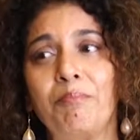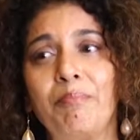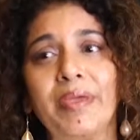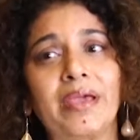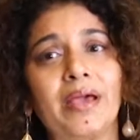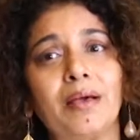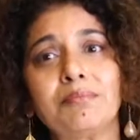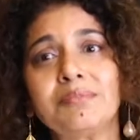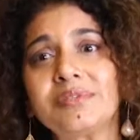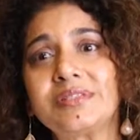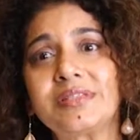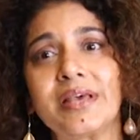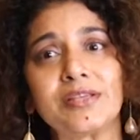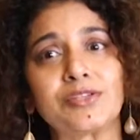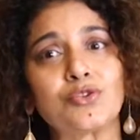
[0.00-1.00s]
becomes
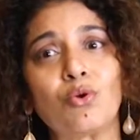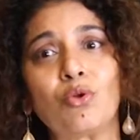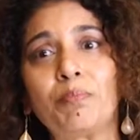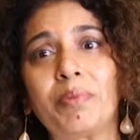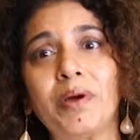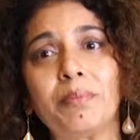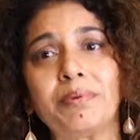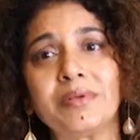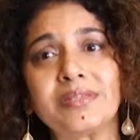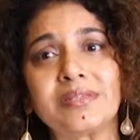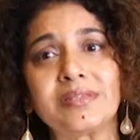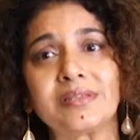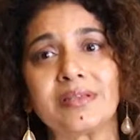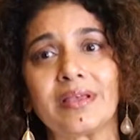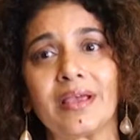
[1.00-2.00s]
their sole
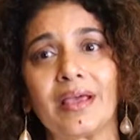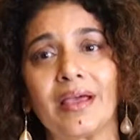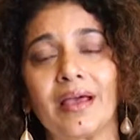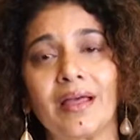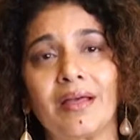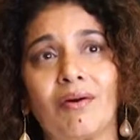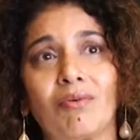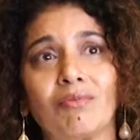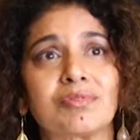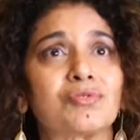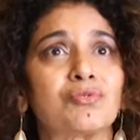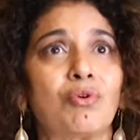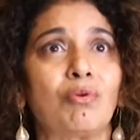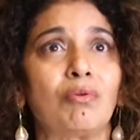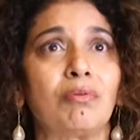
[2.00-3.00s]
purpose or
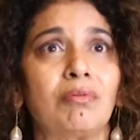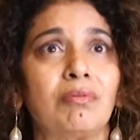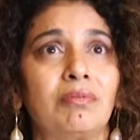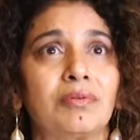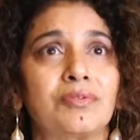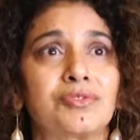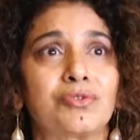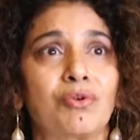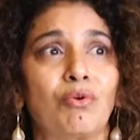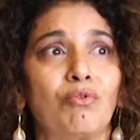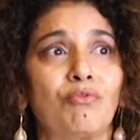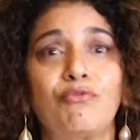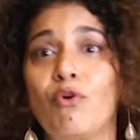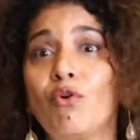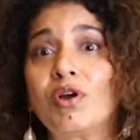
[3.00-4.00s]
sole
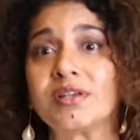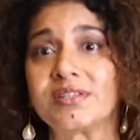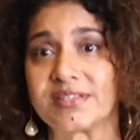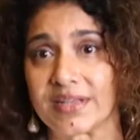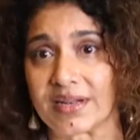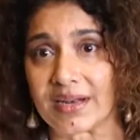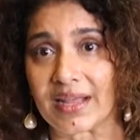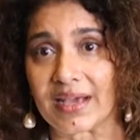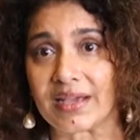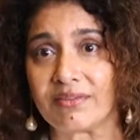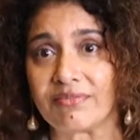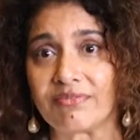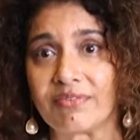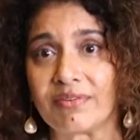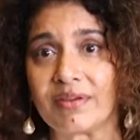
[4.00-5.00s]
focus in
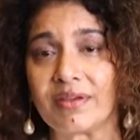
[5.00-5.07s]
life.